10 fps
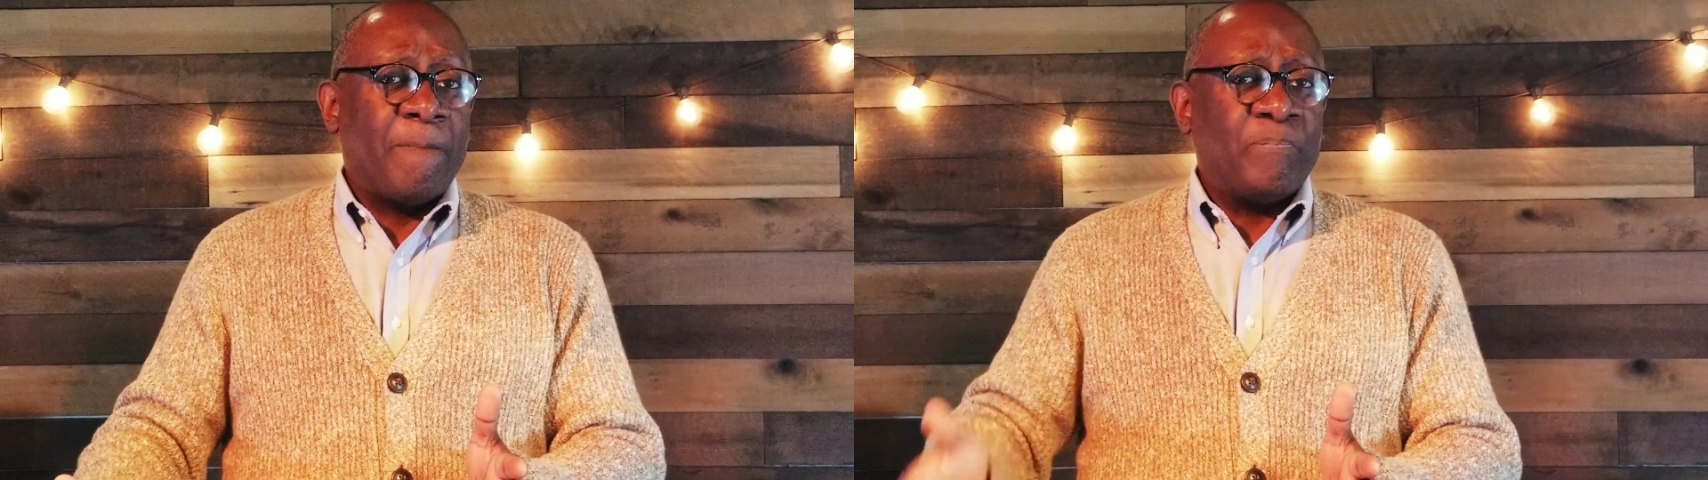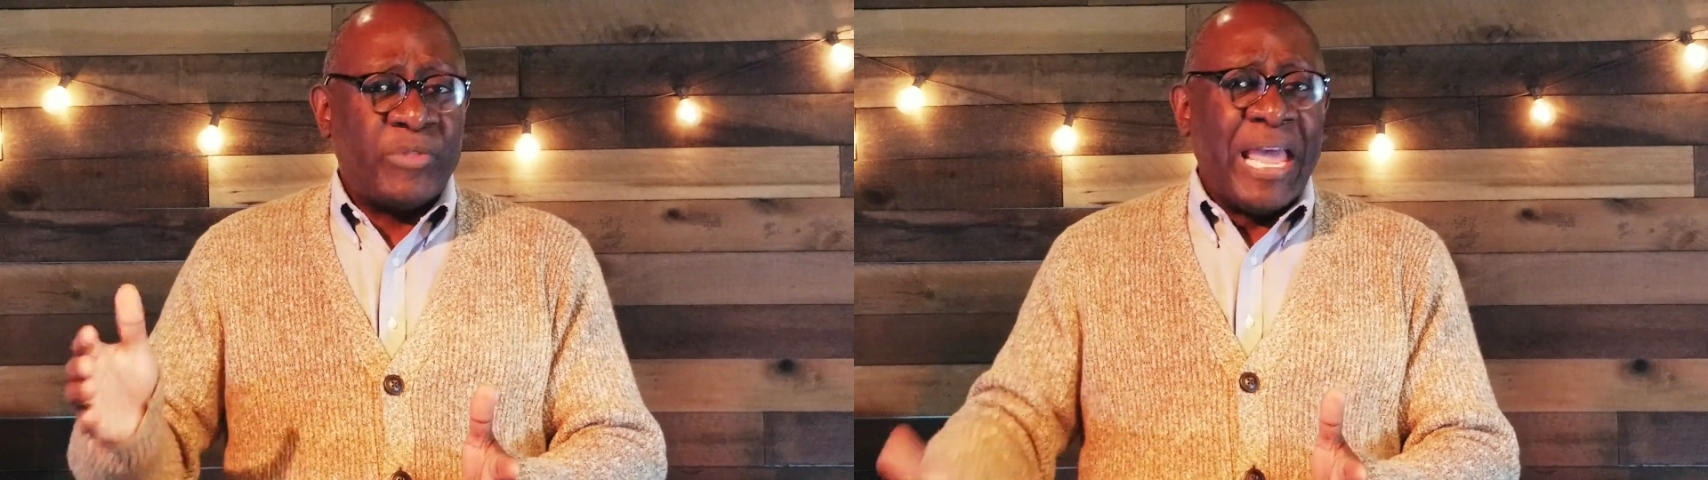
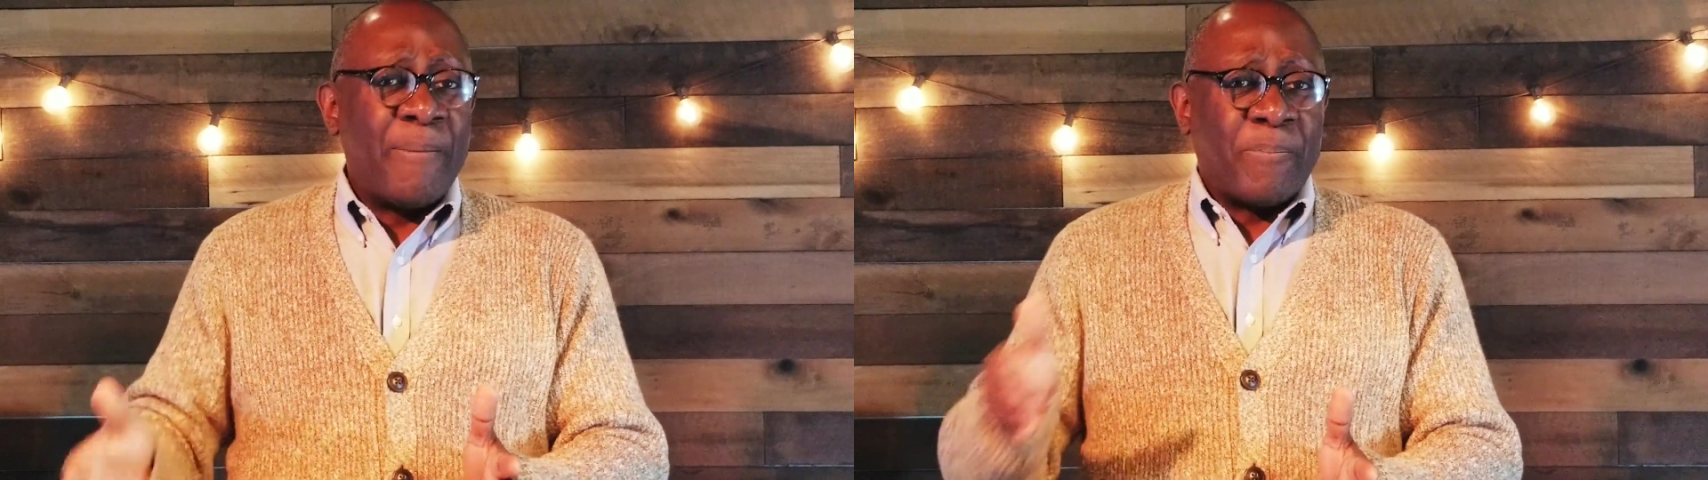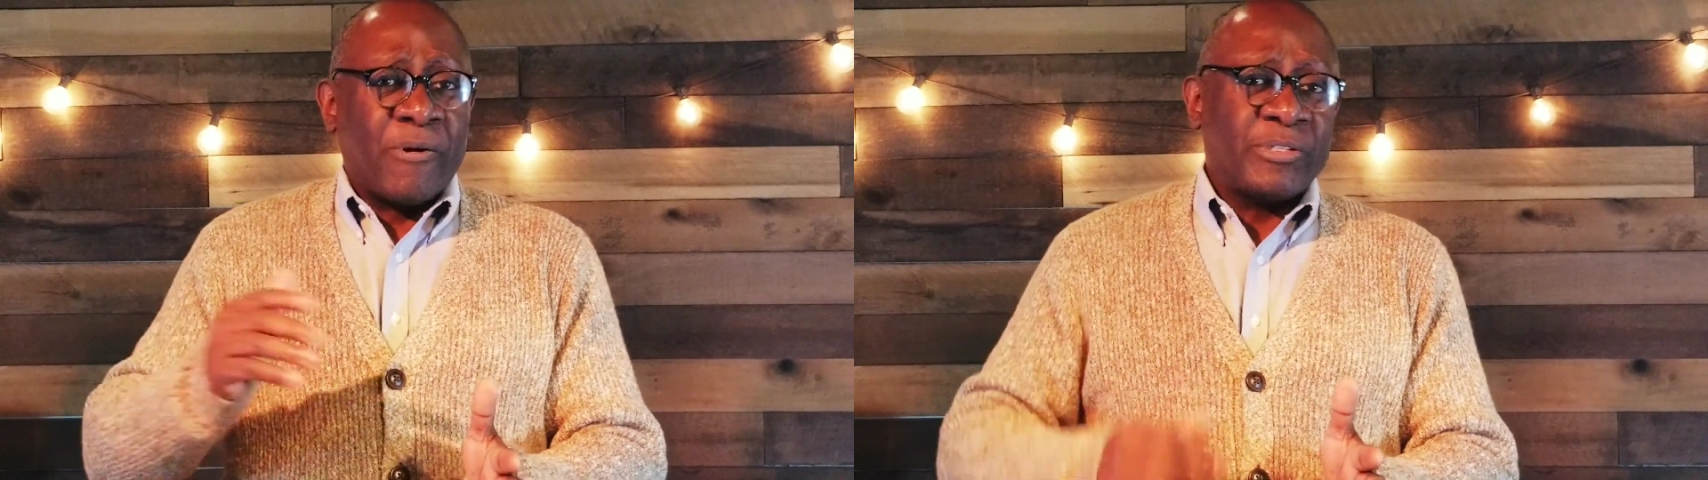
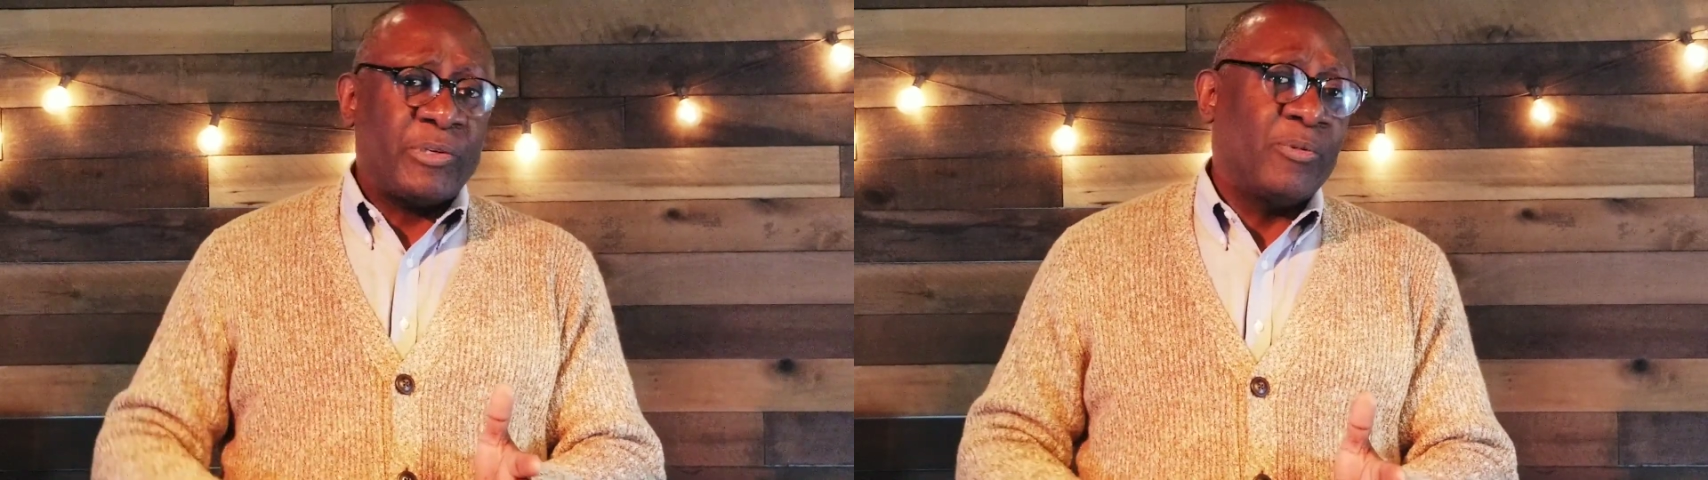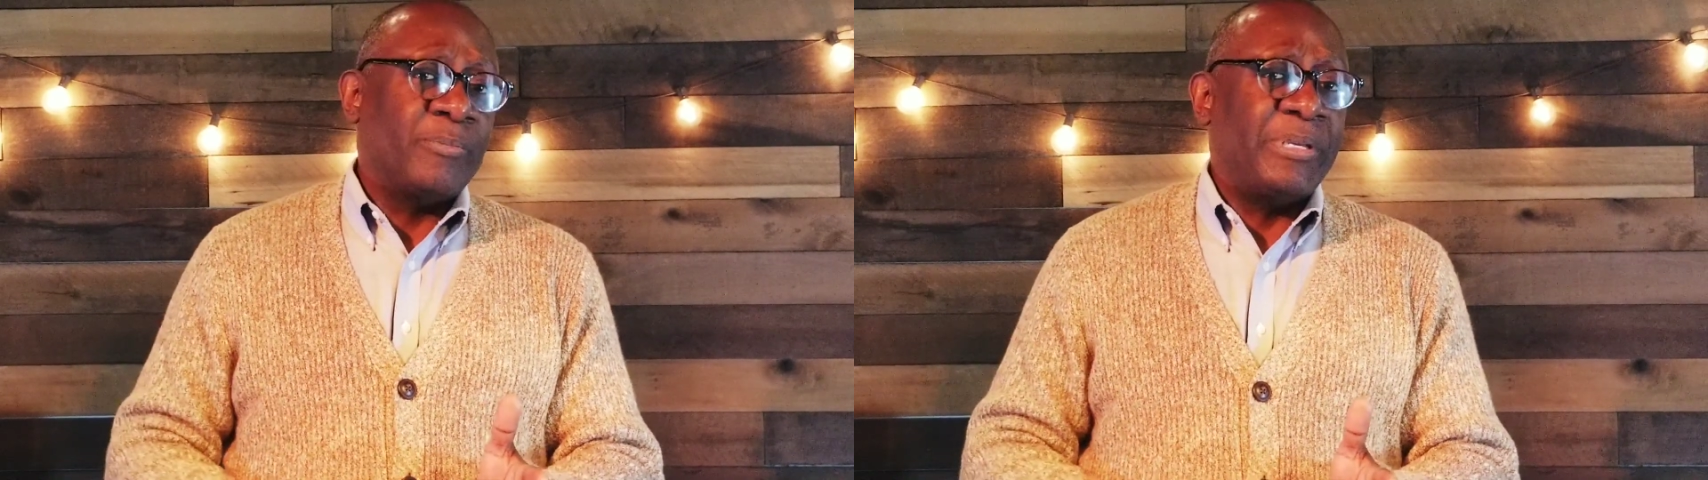That
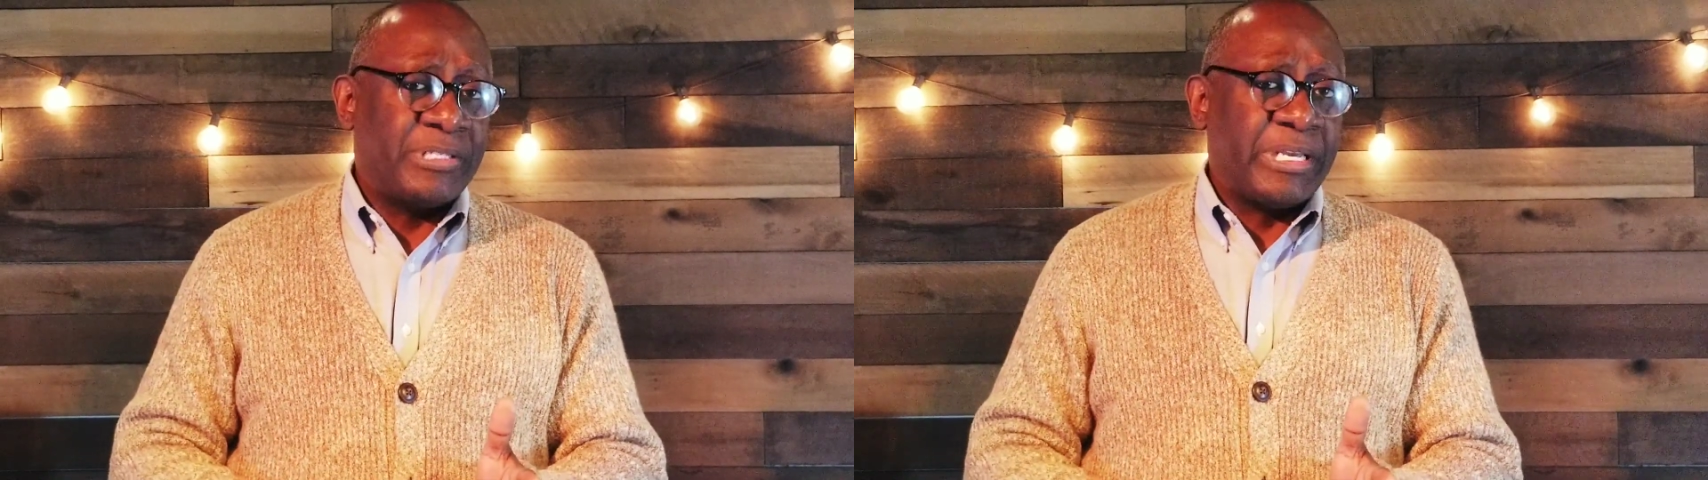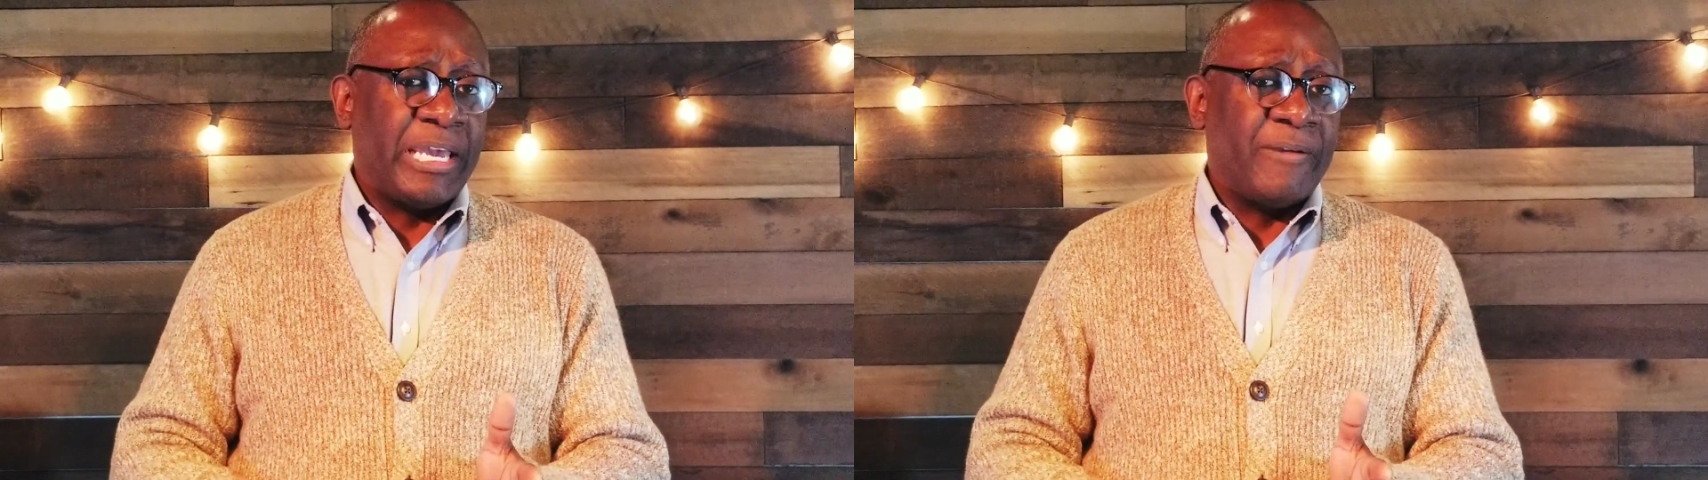person will be
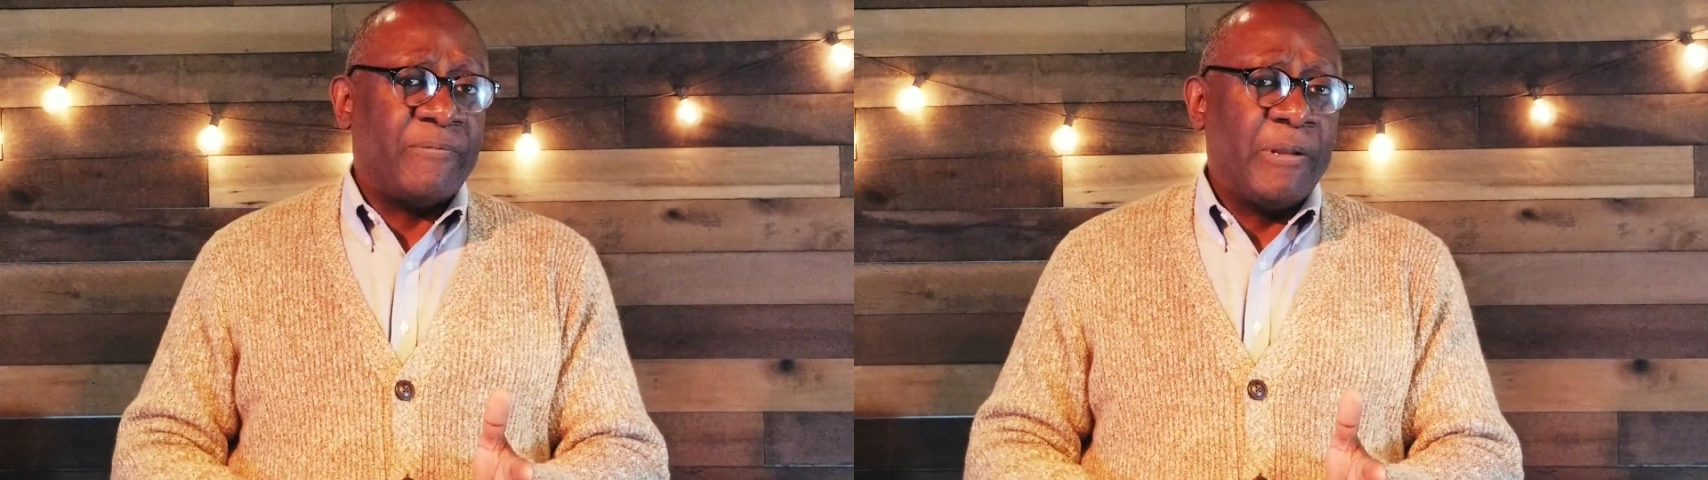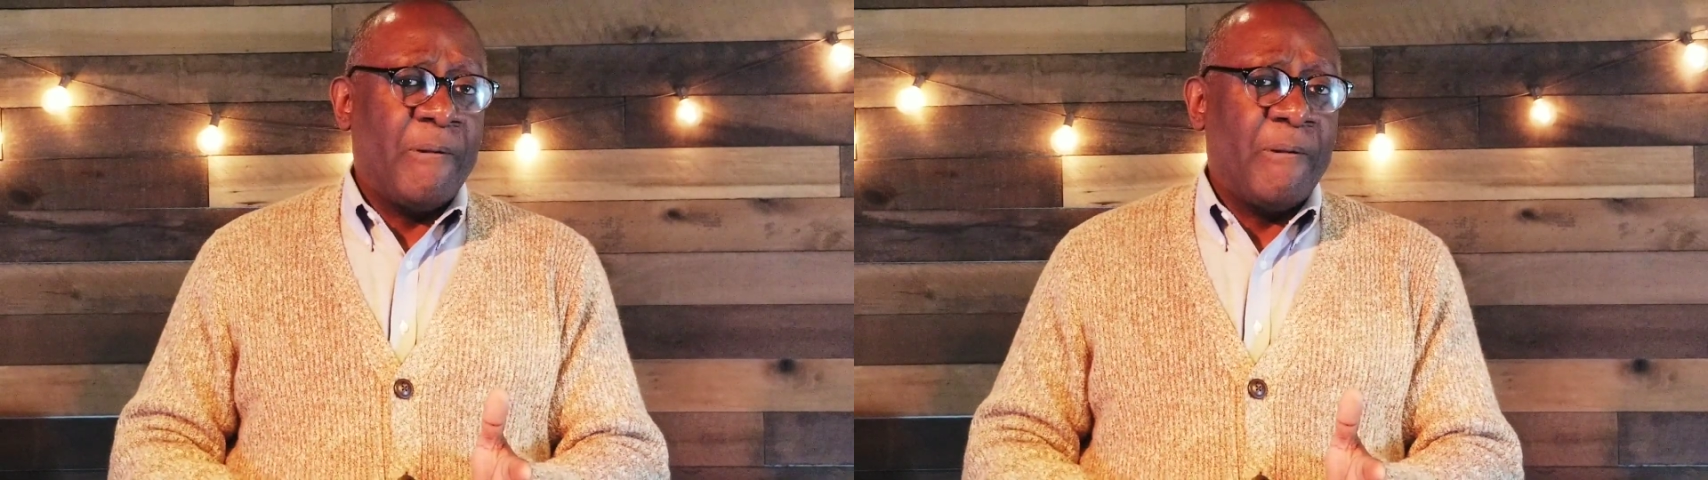saved.